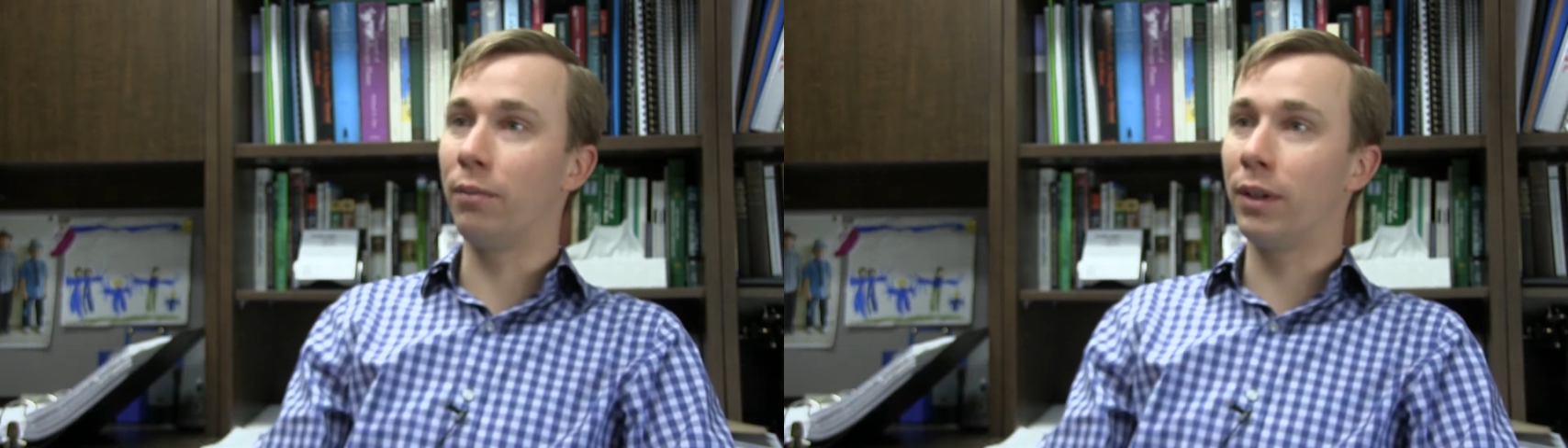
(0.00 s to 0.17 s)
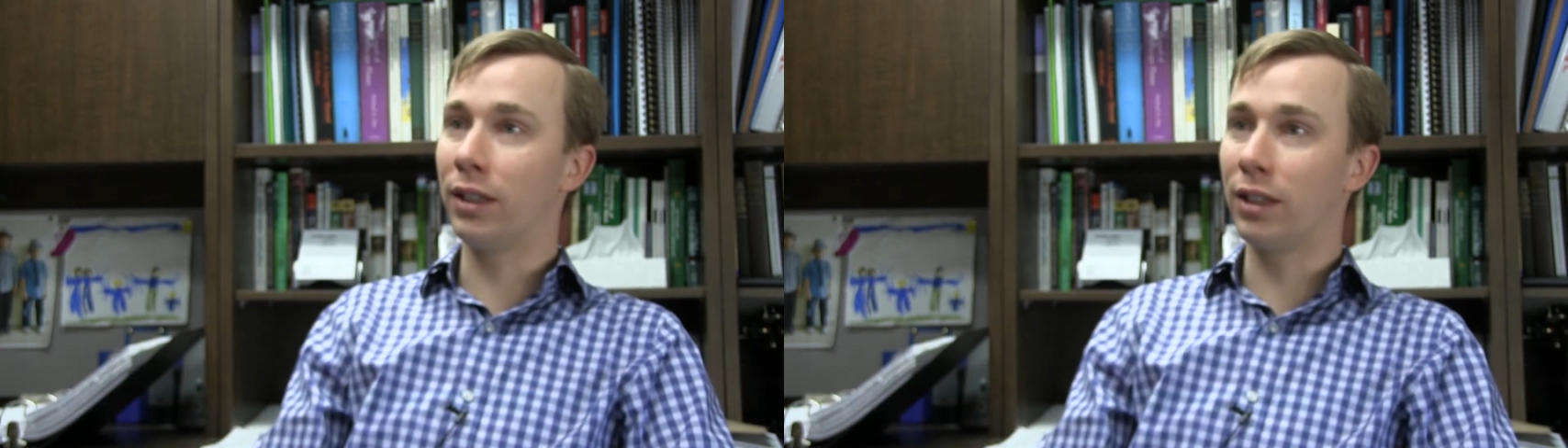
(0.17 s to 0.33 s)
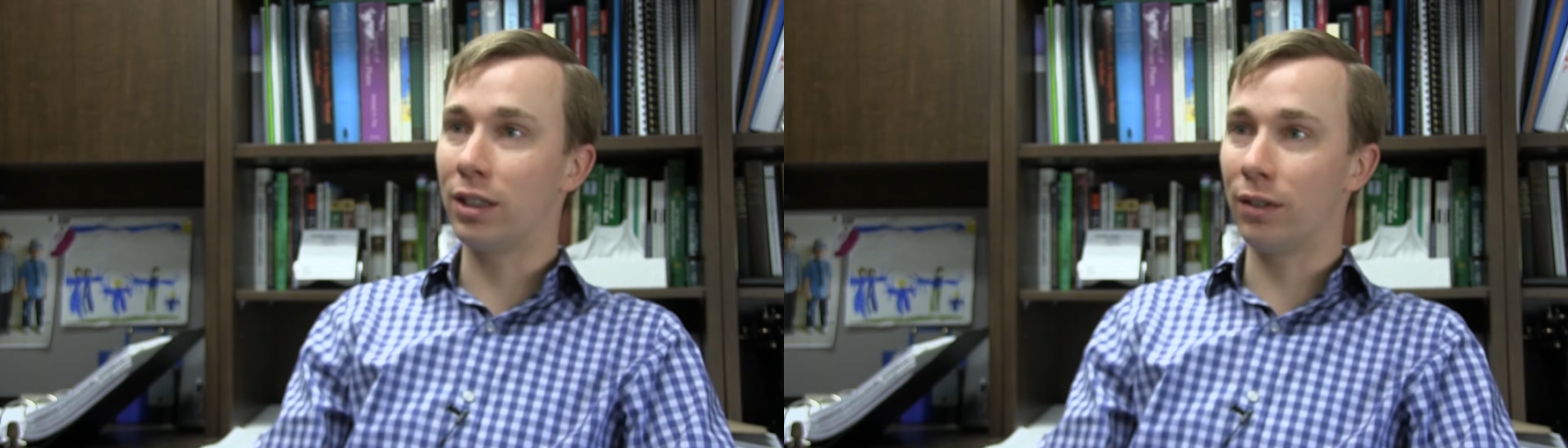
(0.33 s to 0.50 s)

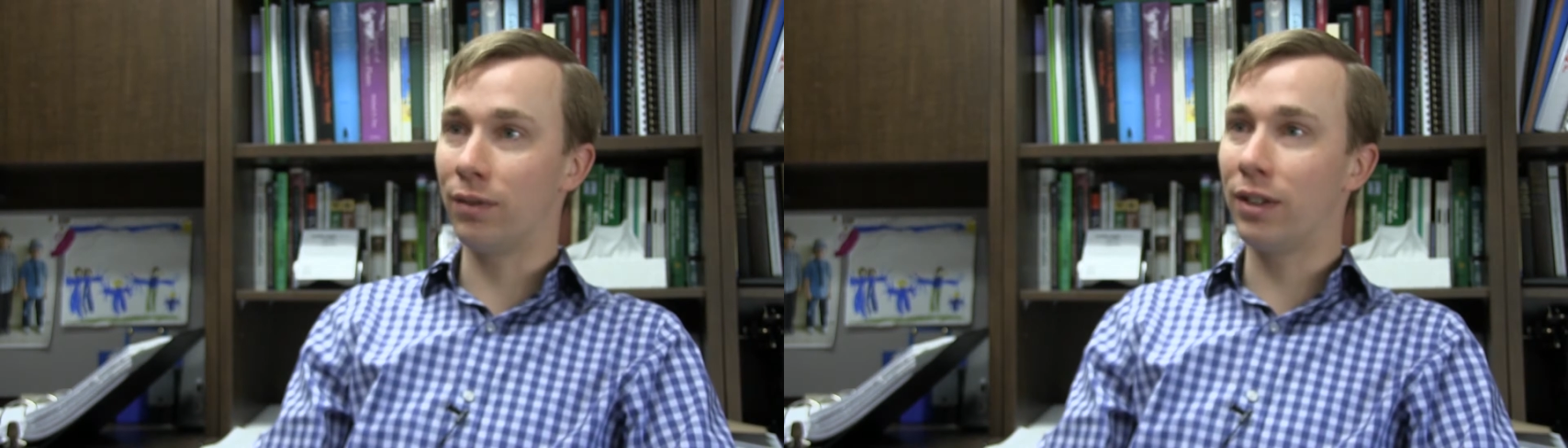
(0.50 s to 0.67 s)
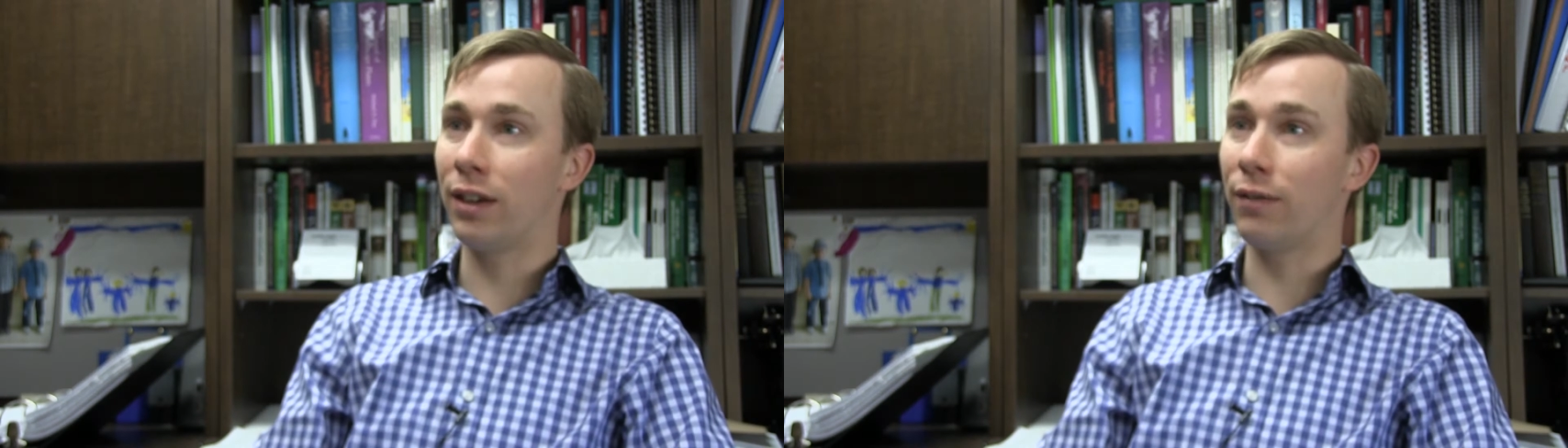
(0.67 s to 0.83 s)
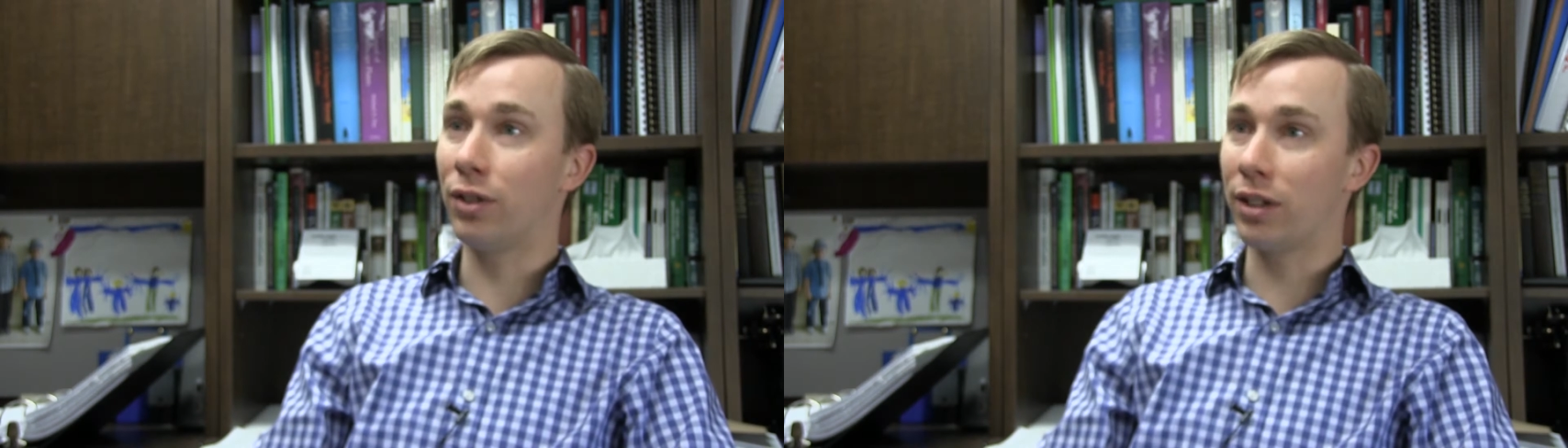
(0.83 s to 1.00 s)
millions of
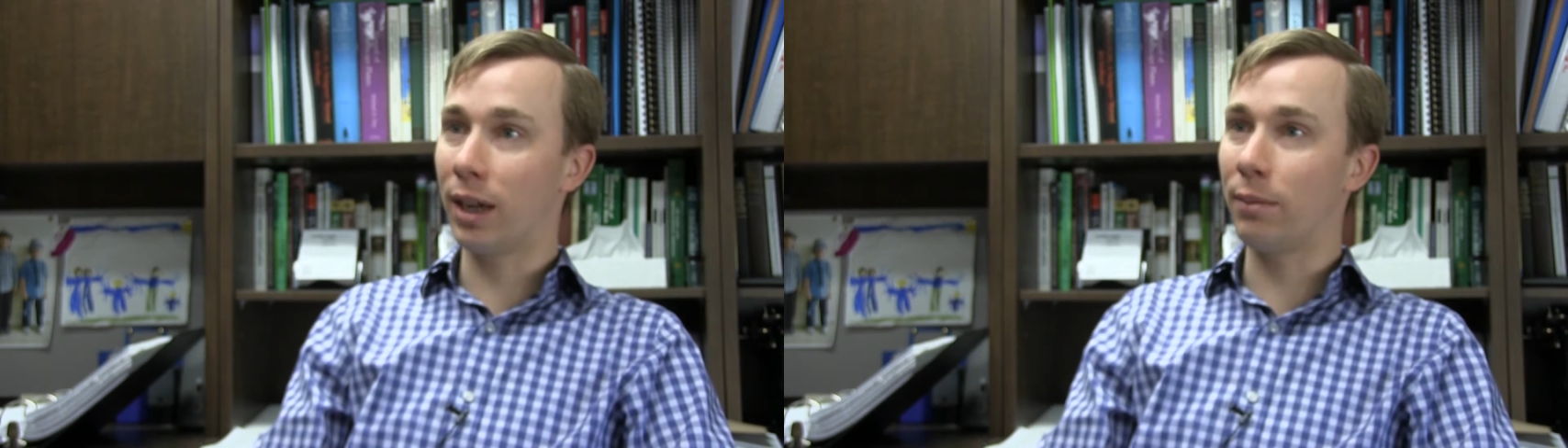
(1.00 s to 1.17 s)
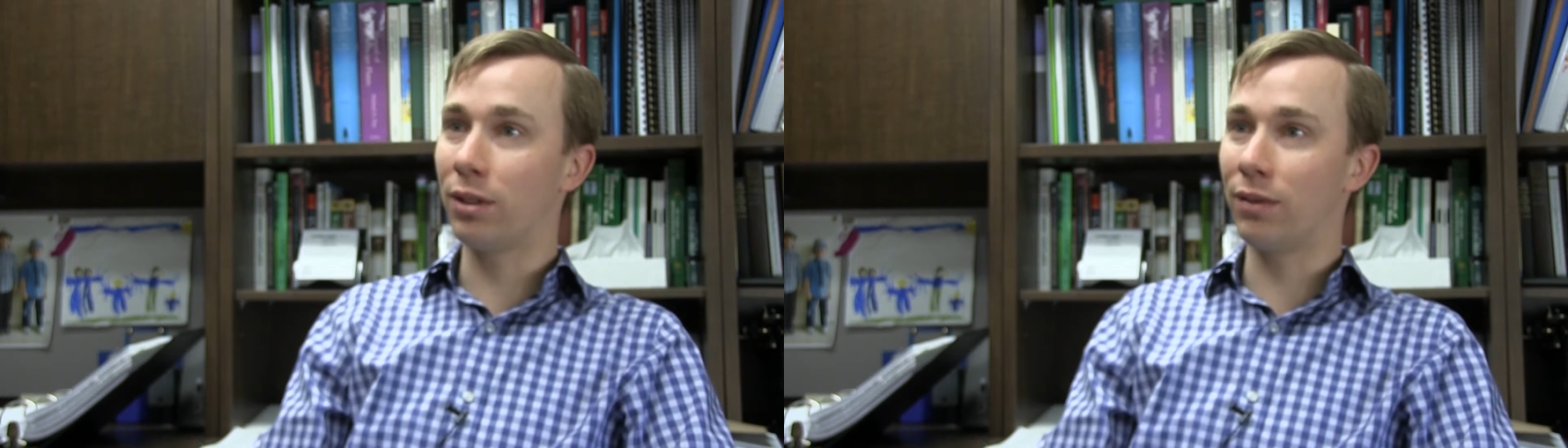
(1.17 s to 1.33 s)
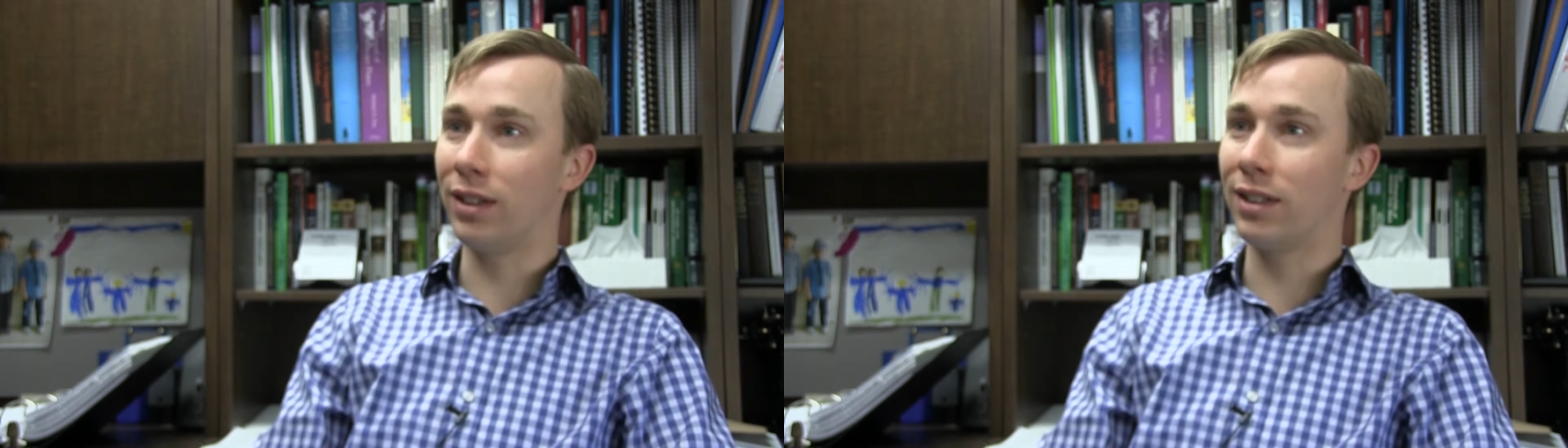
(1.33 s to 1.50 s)
different
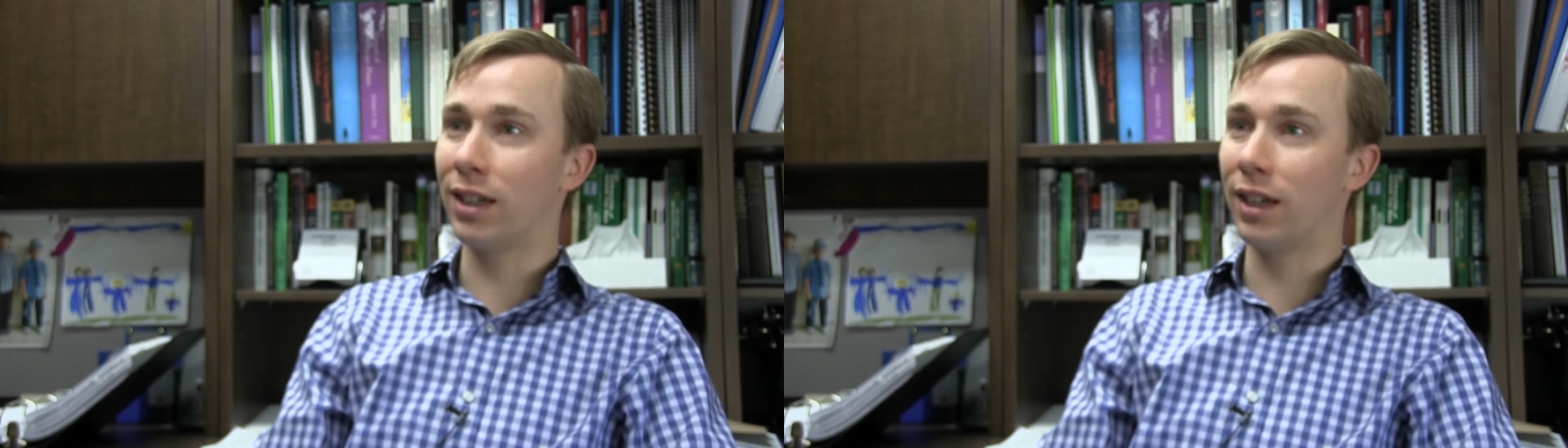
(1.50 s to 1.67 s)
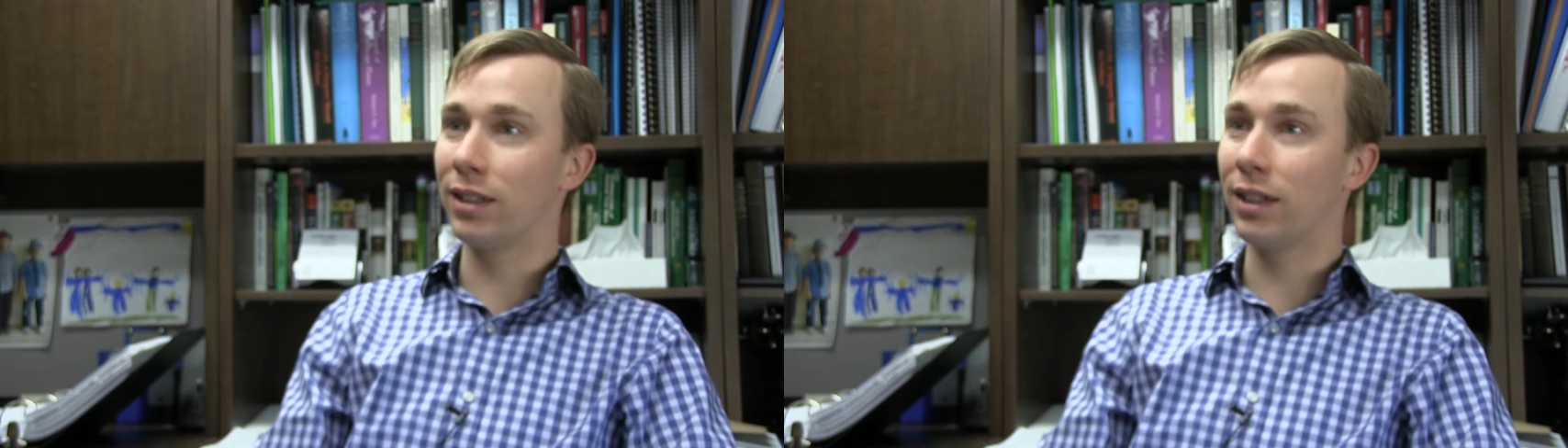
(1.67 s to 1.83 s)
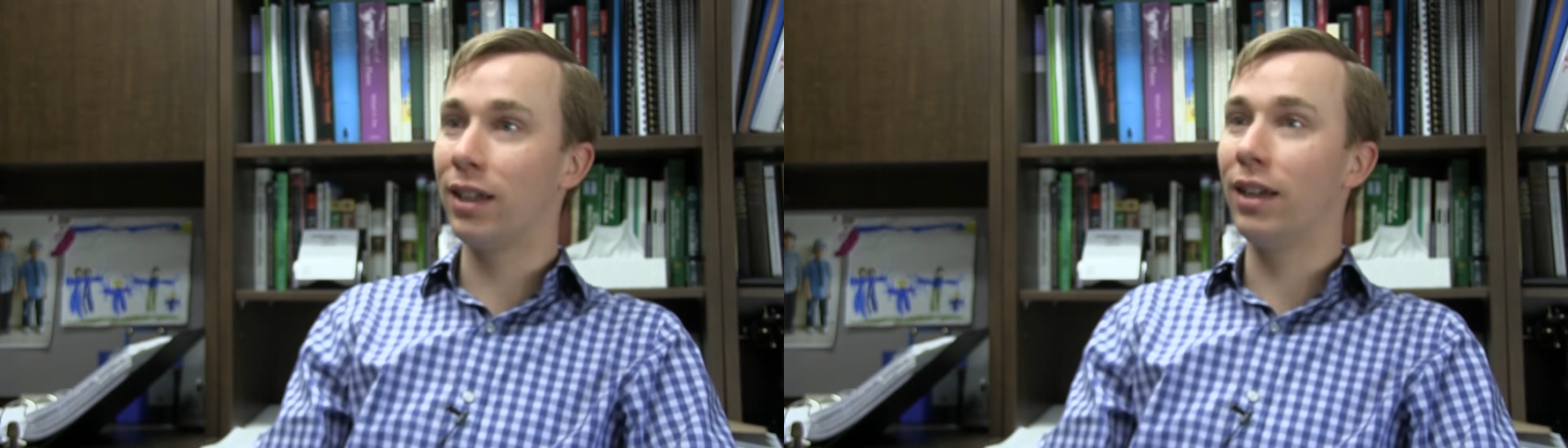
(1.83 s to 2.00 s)
types of insects.